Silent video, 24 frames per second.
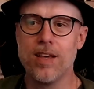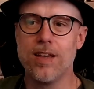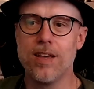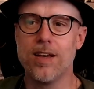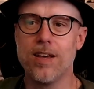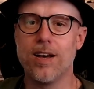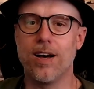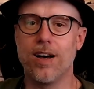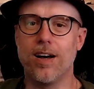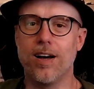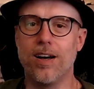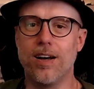
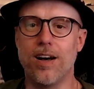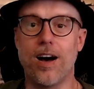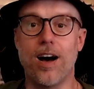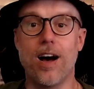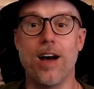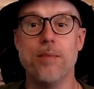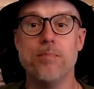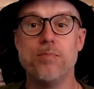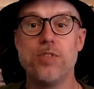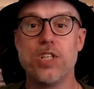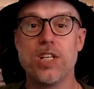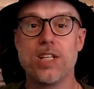
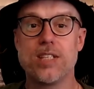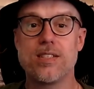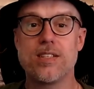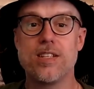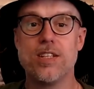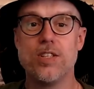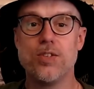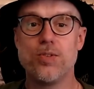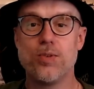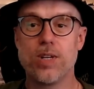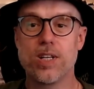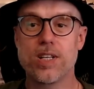I'm Jess
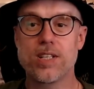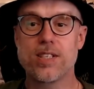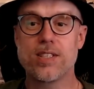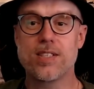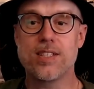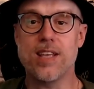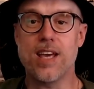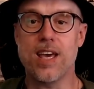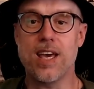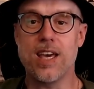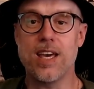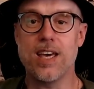
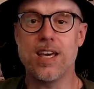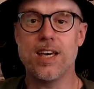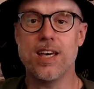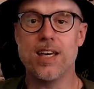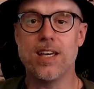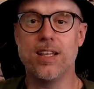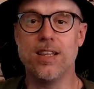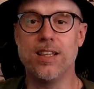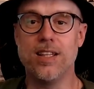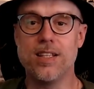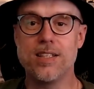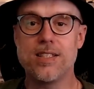Hendricks,
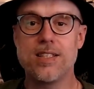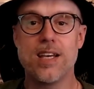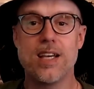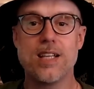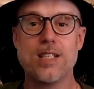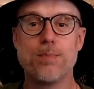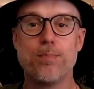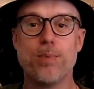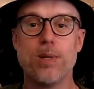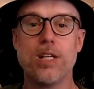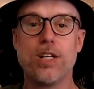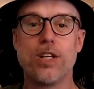and this
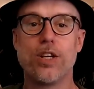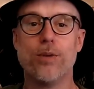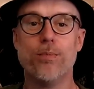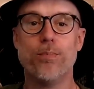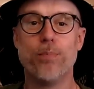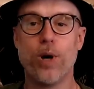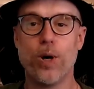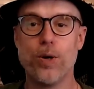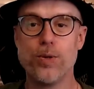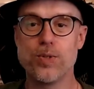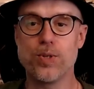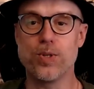has been
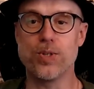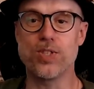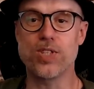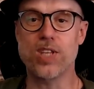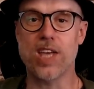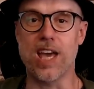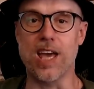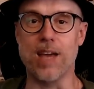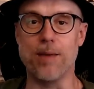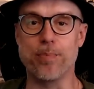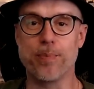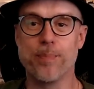
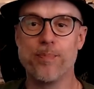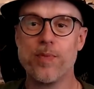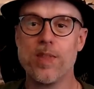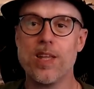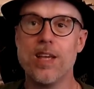ComposersCape.